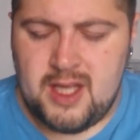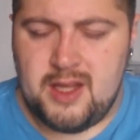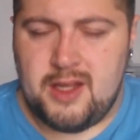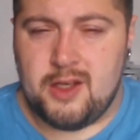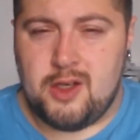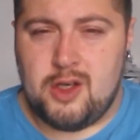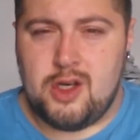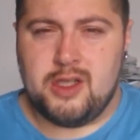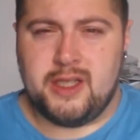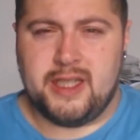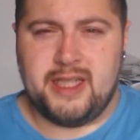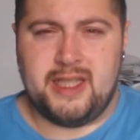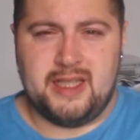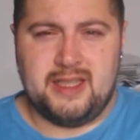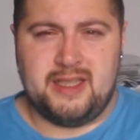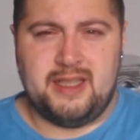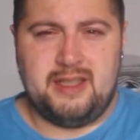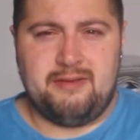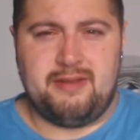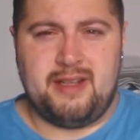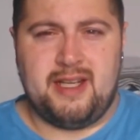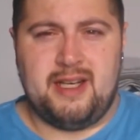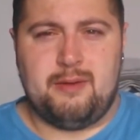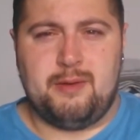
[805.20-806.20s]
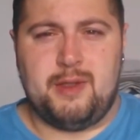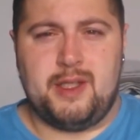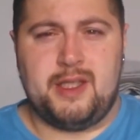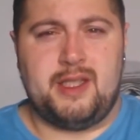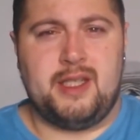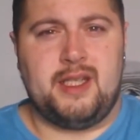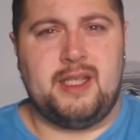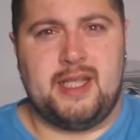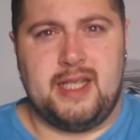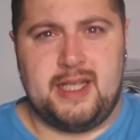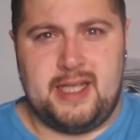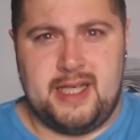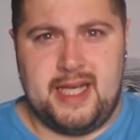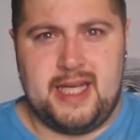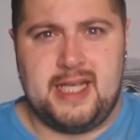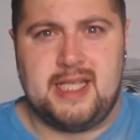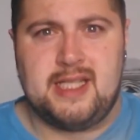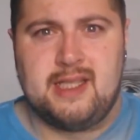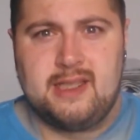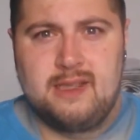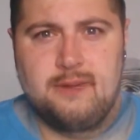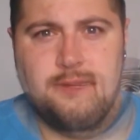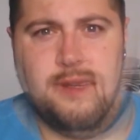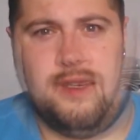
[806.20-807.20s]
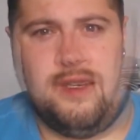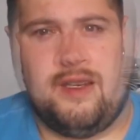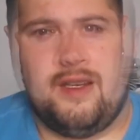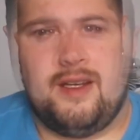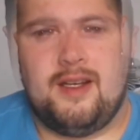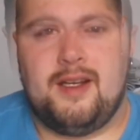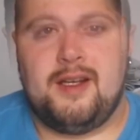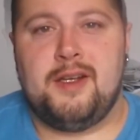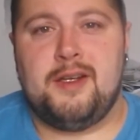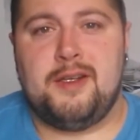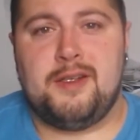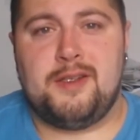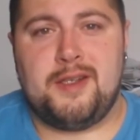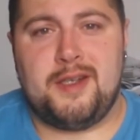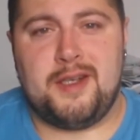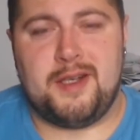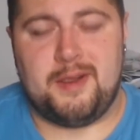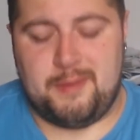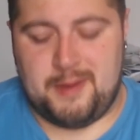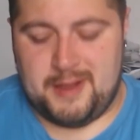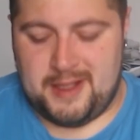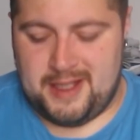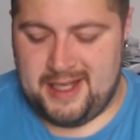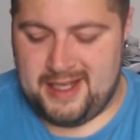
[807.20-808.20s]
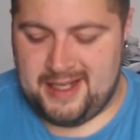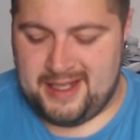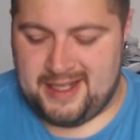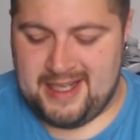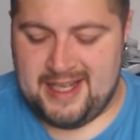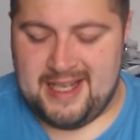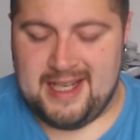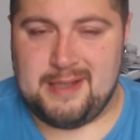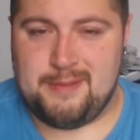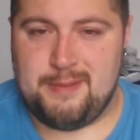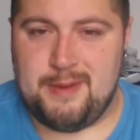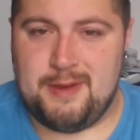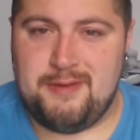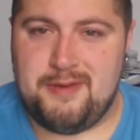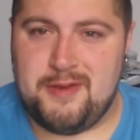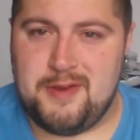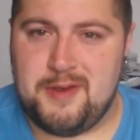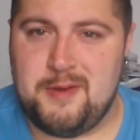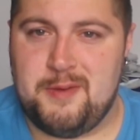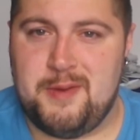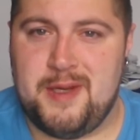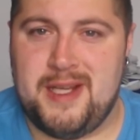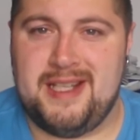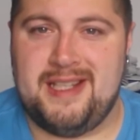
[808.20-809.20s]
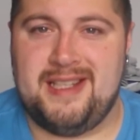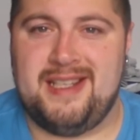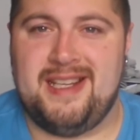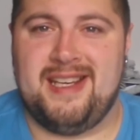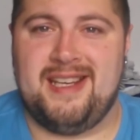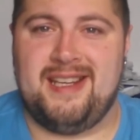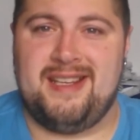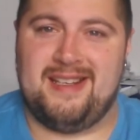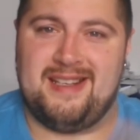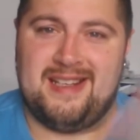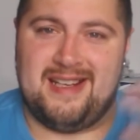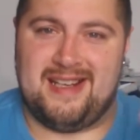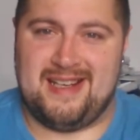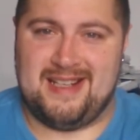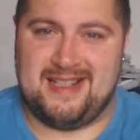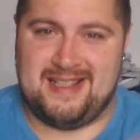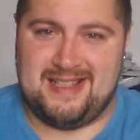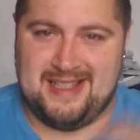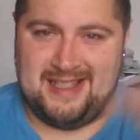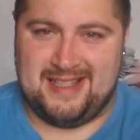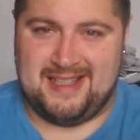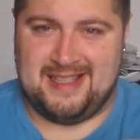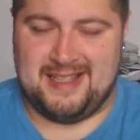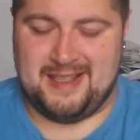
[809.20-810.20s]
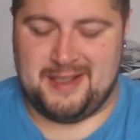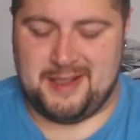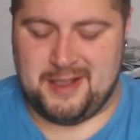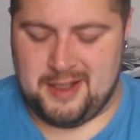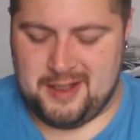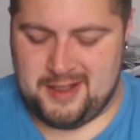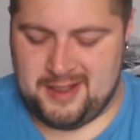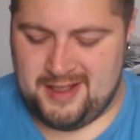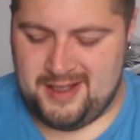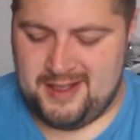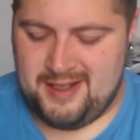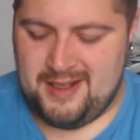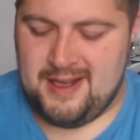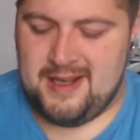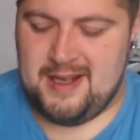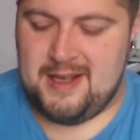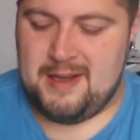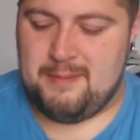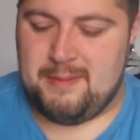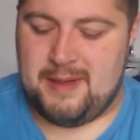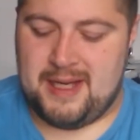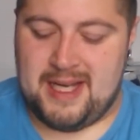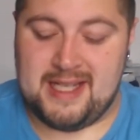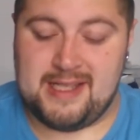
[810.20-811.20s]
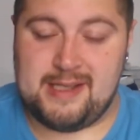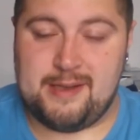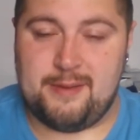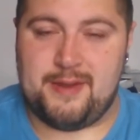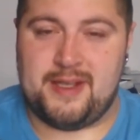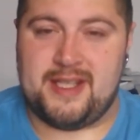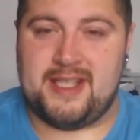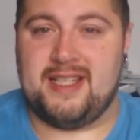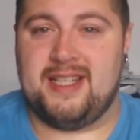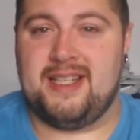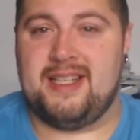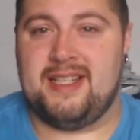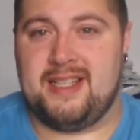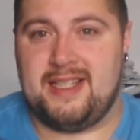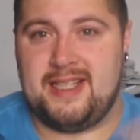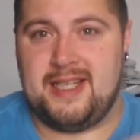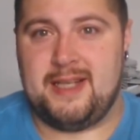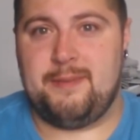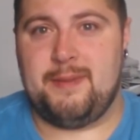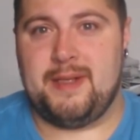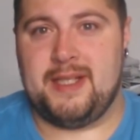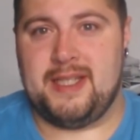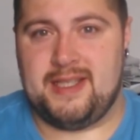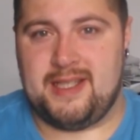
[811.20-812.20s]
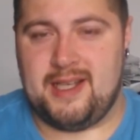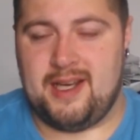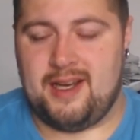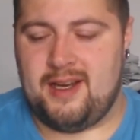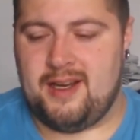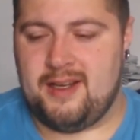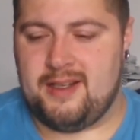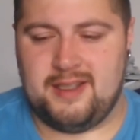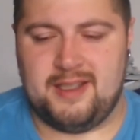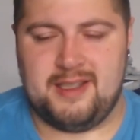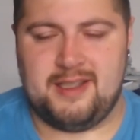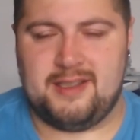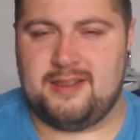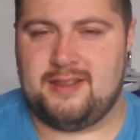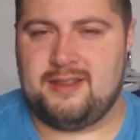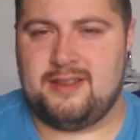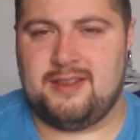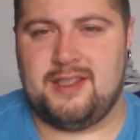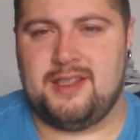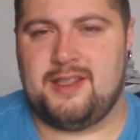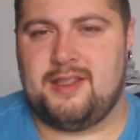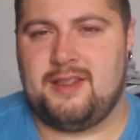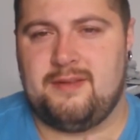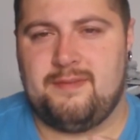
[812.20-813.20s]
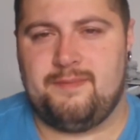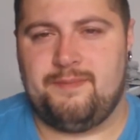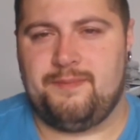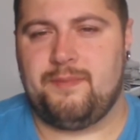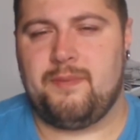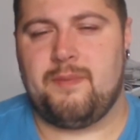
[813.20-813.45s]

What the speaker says: The longer you leave that one, the nicer it becomes. Sorry about that, guys. My phone went there and I had to kind of cut it. But as I was saying, the Lemon Tart is just,